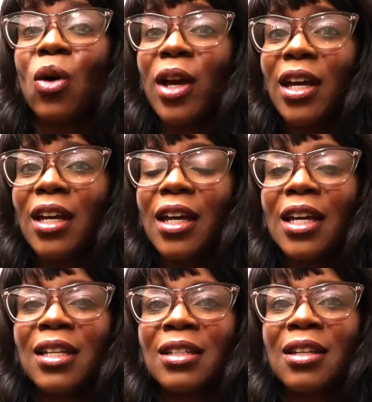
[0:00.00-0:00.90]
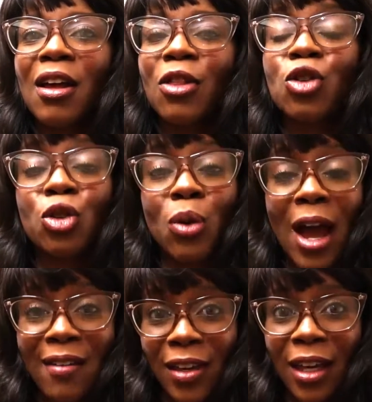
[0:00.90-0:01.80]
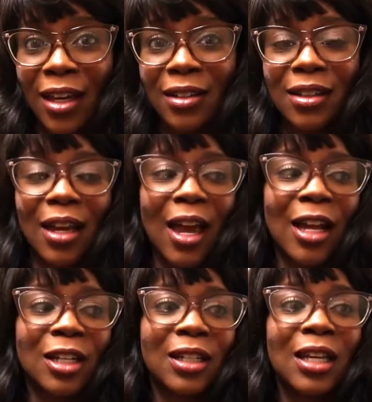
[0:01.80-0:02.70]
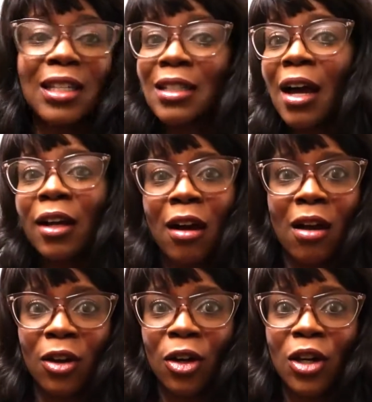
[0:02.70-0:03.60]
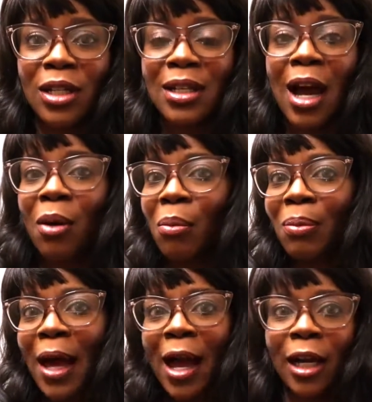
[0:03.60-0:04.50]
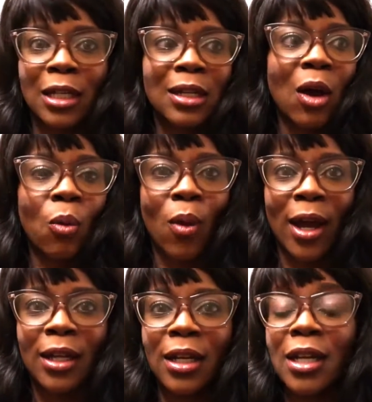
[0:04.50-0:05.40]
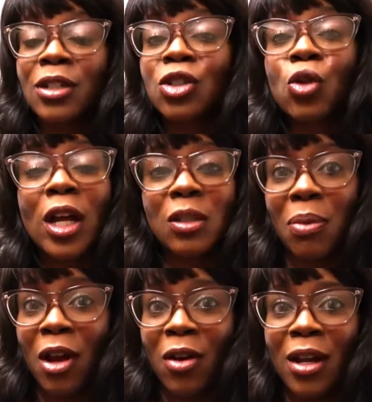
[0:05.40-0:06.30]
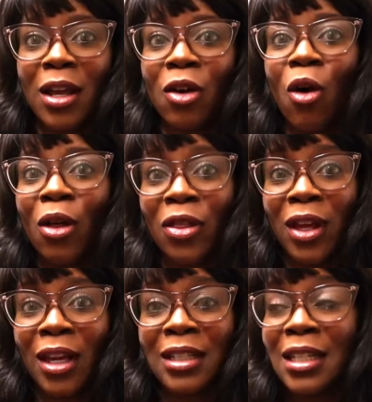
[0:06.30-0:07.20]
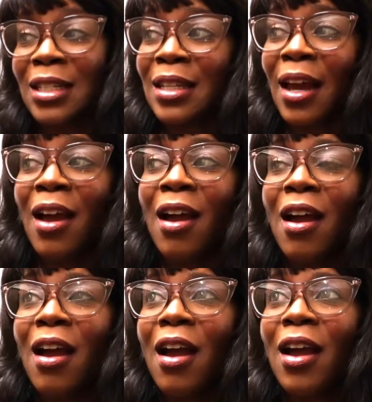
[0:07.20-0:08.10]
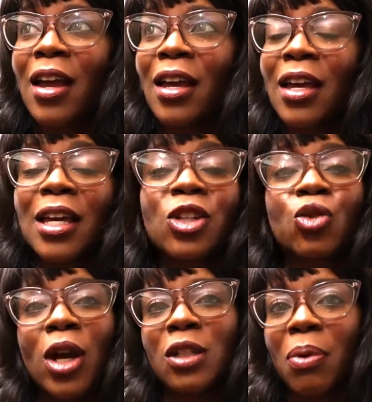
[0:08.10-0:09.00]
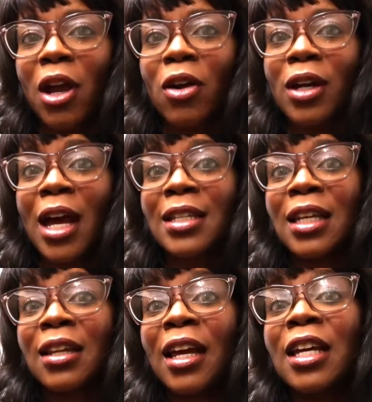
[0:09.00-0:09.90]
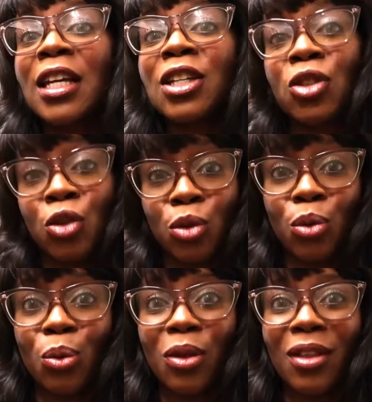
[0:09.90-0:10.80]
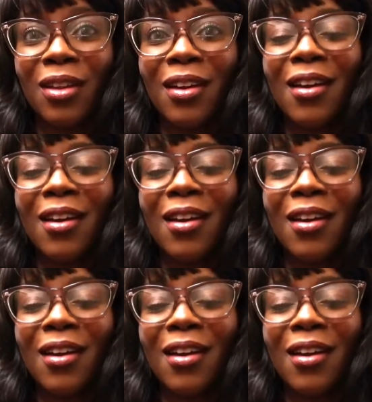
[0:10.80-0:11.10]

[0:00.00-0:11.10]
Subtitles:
So he is the true advocate. And he is not a color, he's not black, he's not white, he is transparent in all things. He is transparent as in that he is the truth.